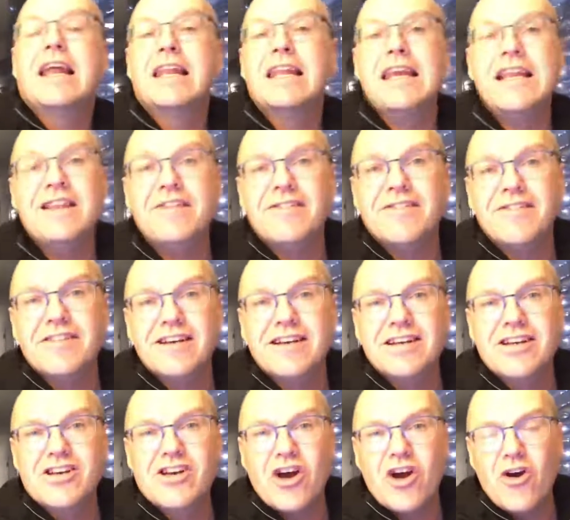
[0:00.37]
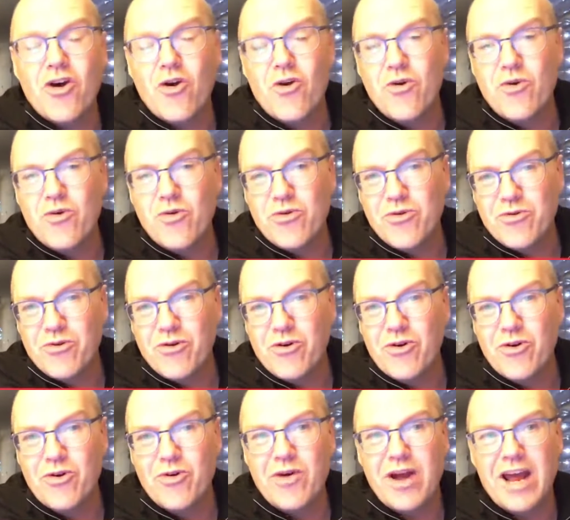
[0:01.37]
let's go
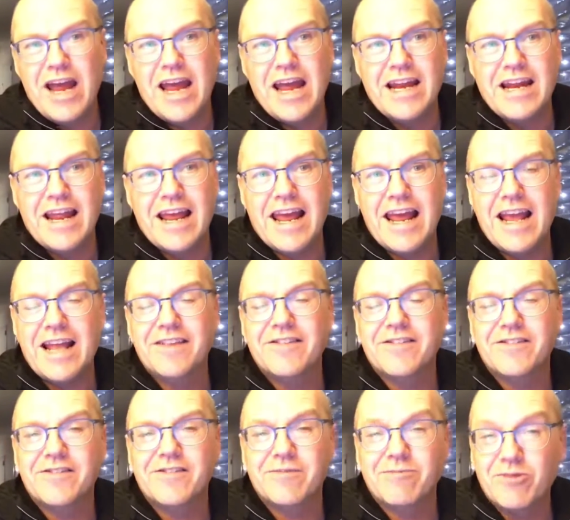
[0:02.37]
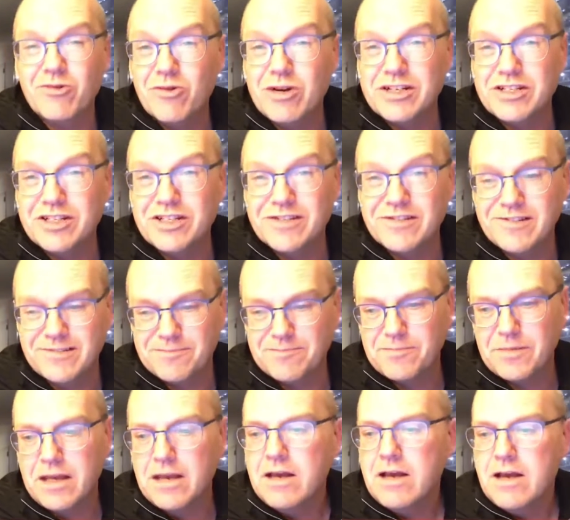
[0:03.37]
through and answer some questions.
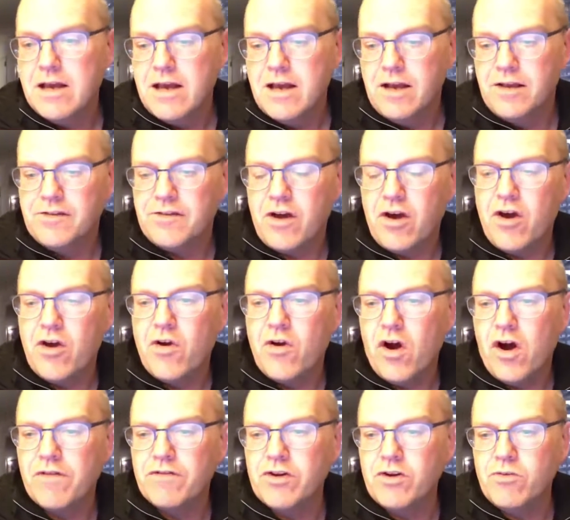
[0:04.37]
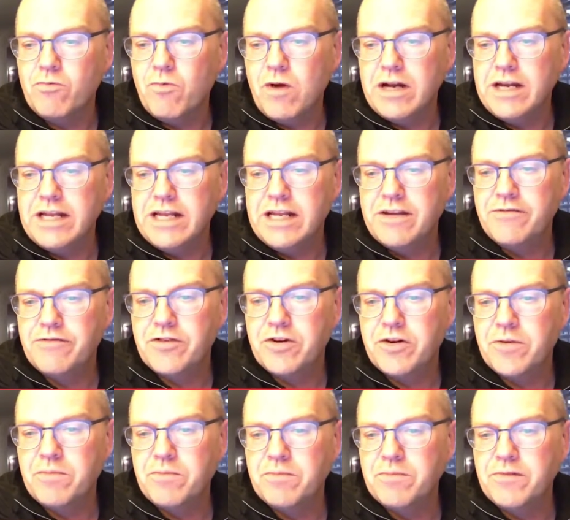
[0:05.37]
So I've got one here
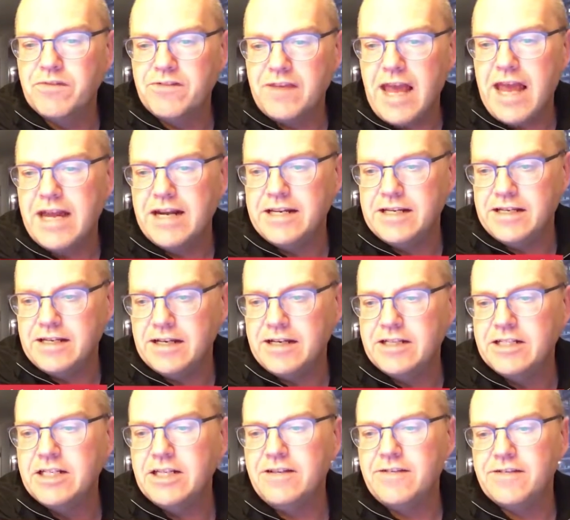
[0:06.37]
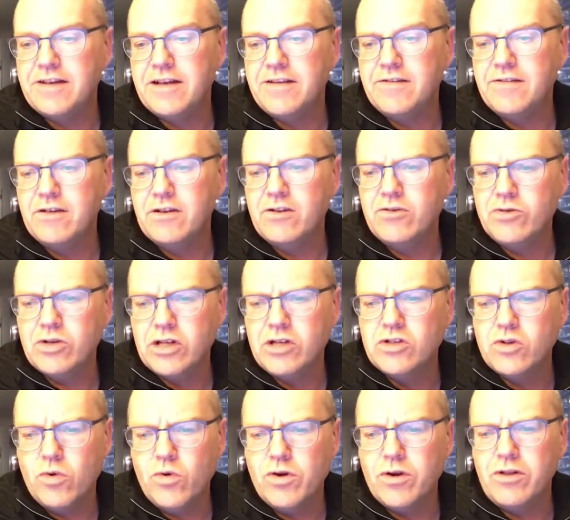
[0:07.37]
from Sandy, and she says, look, you
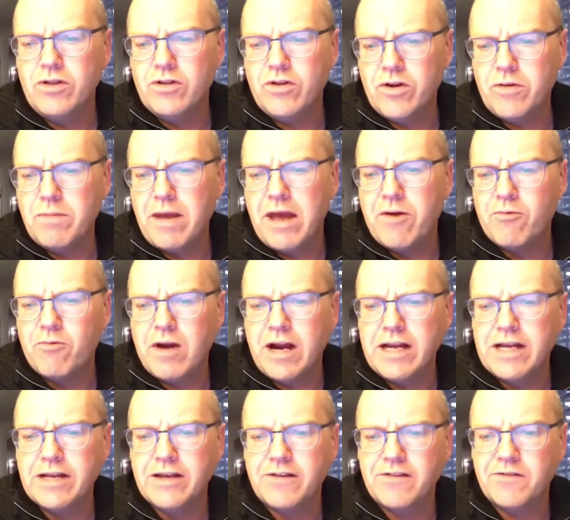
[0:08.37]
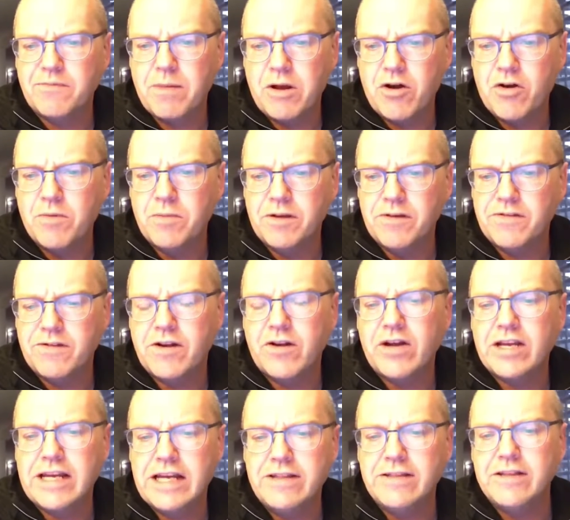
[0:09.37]
talk a lot about running experiments, and
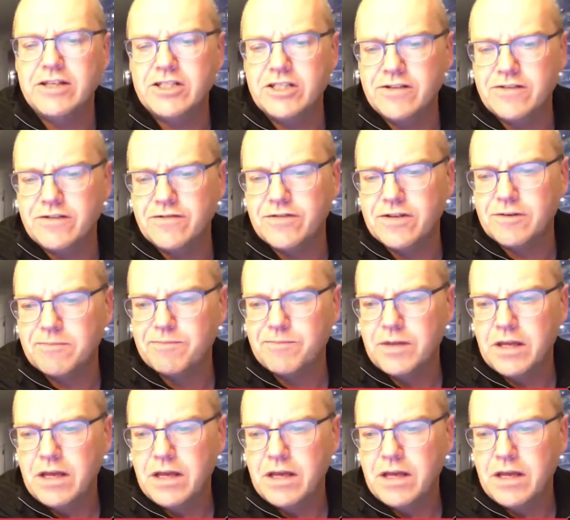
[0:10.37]
I get the gist of it.